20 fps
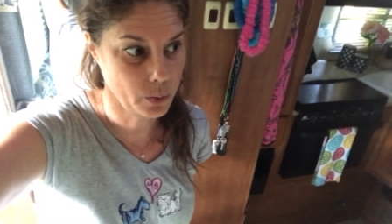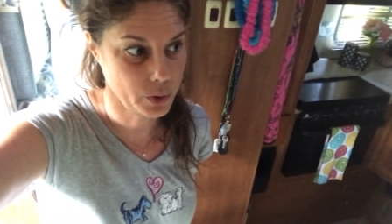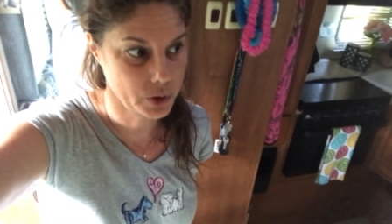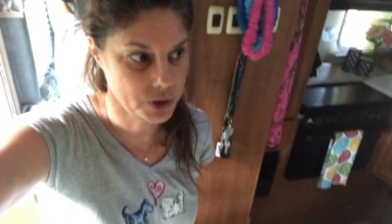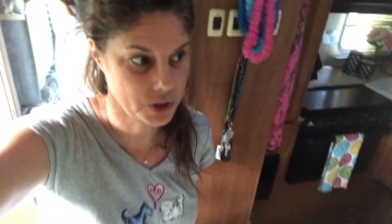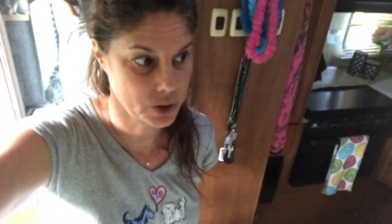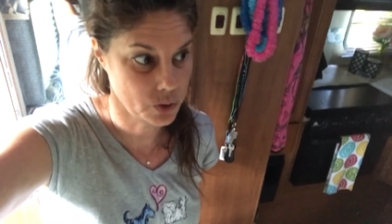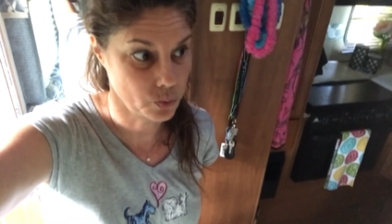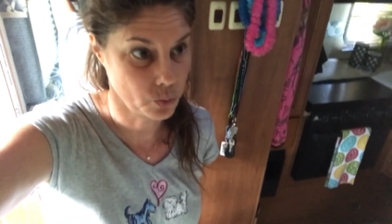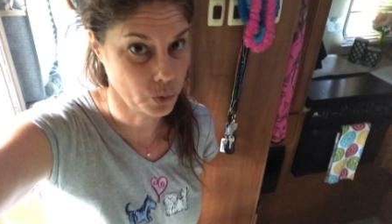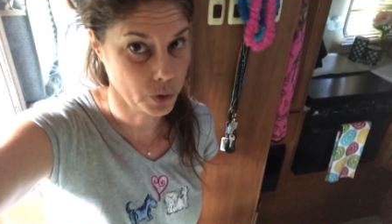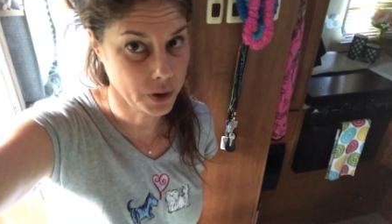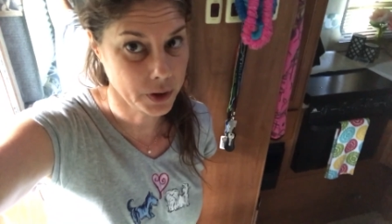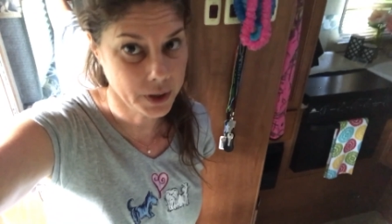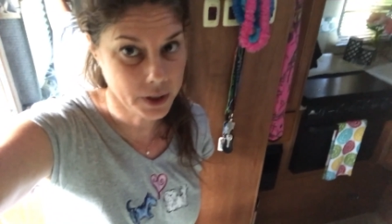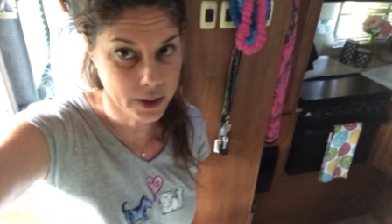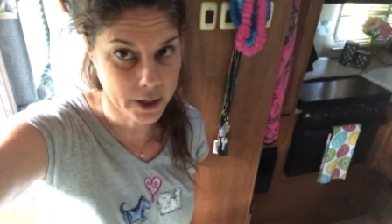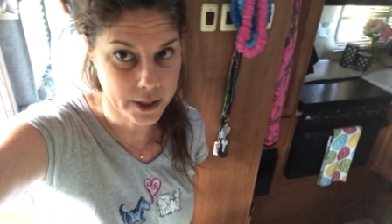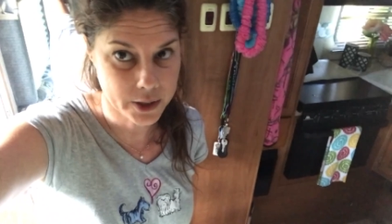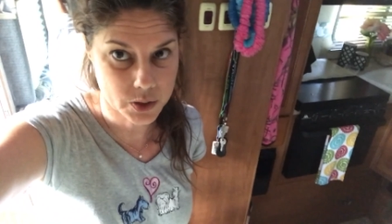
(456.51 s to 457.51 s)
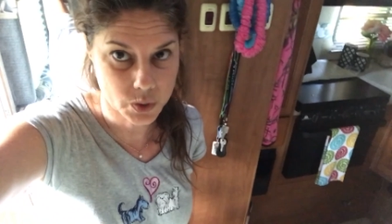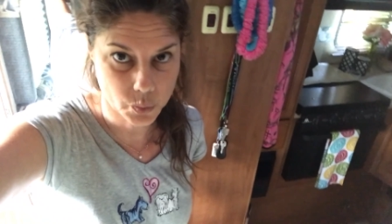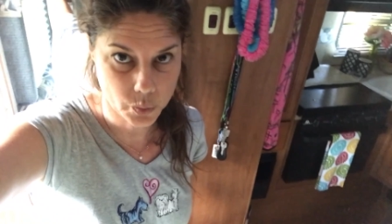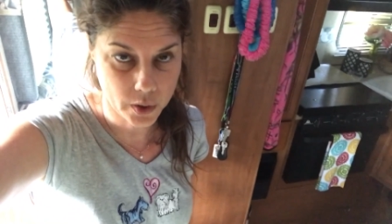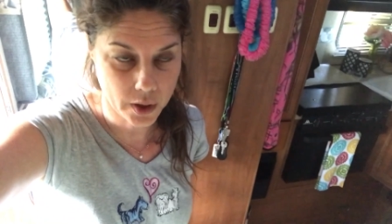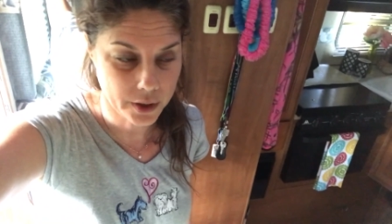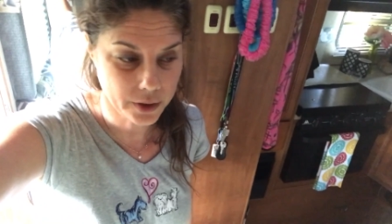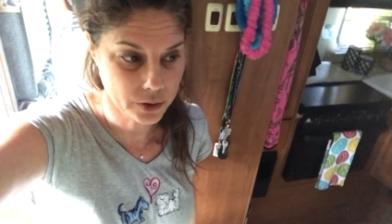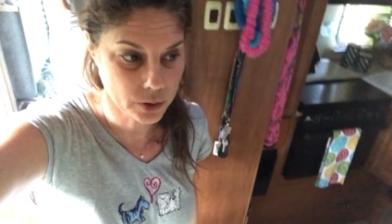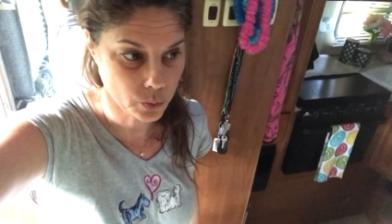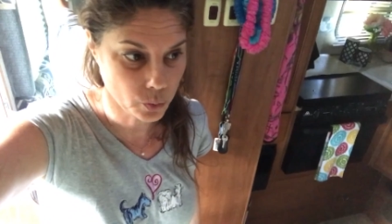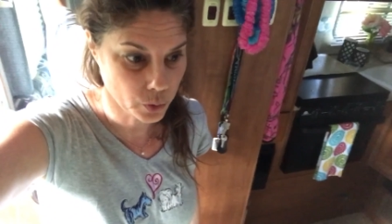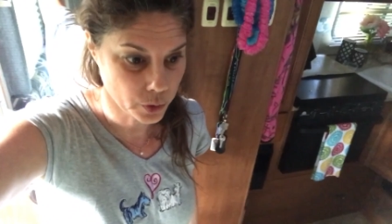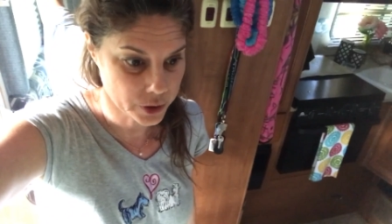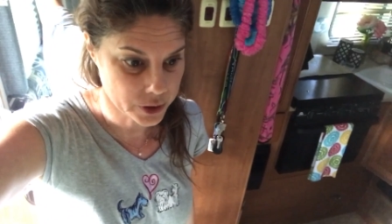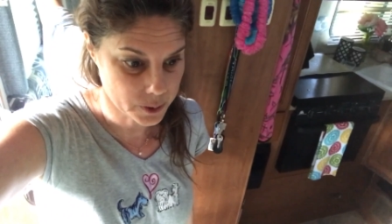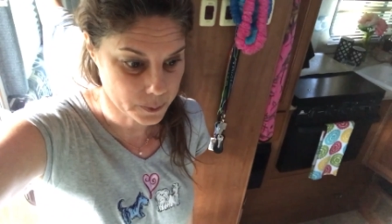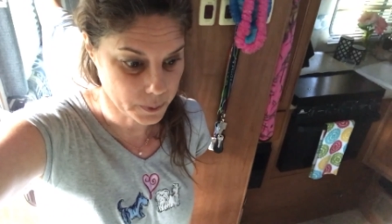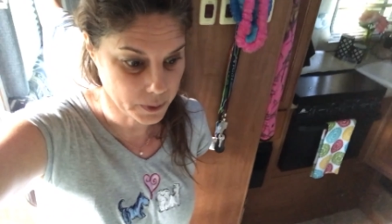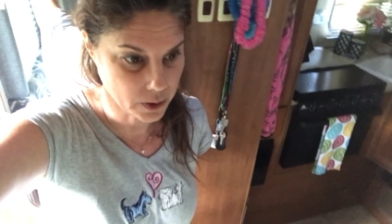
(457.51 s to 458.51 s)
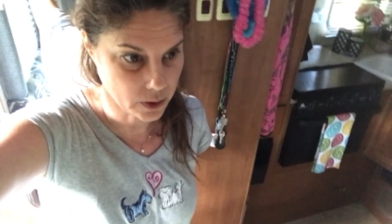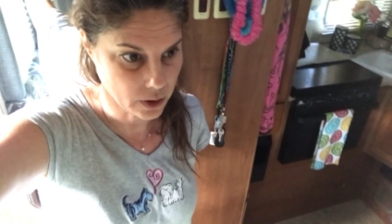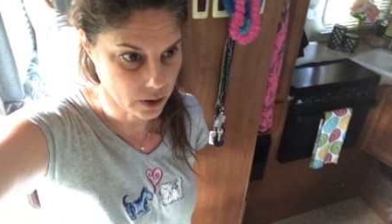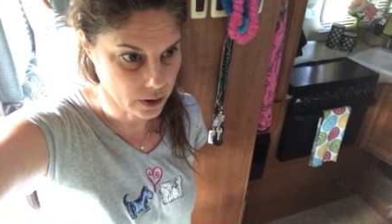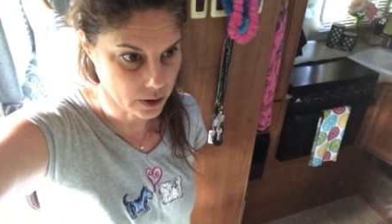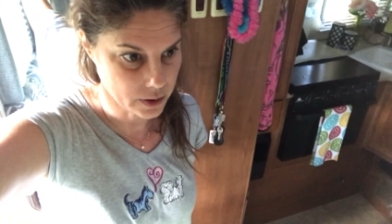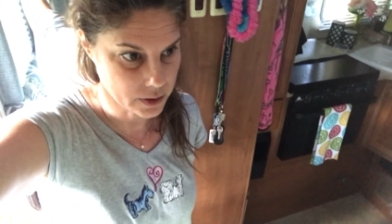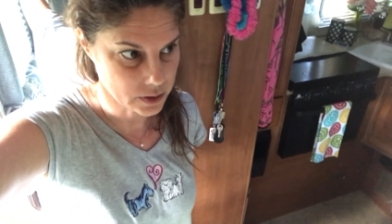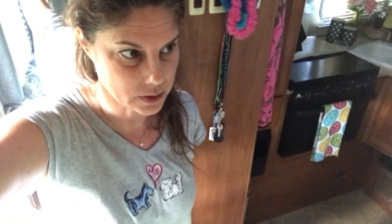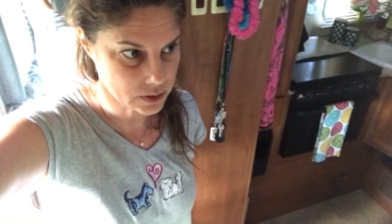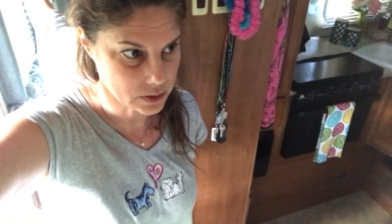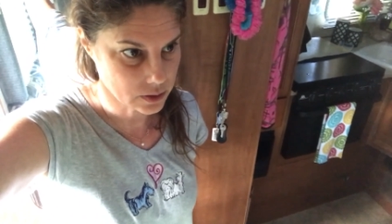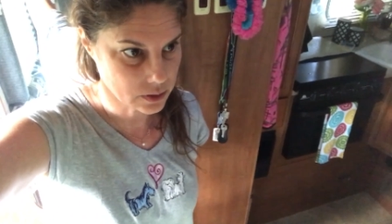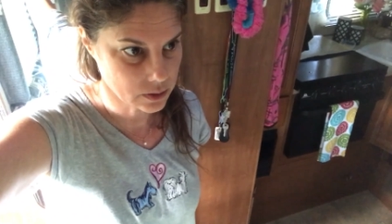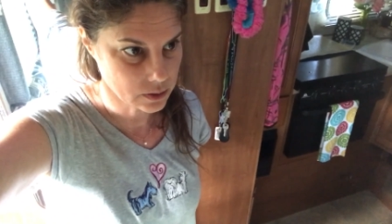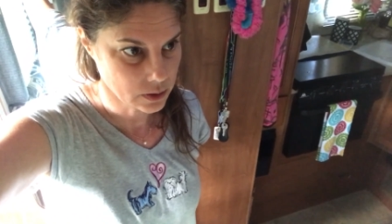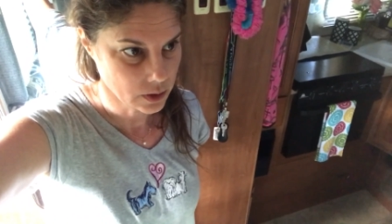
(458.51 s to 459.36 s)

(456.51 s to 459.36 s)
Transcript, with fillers: which is really nice when we're out in the woods, because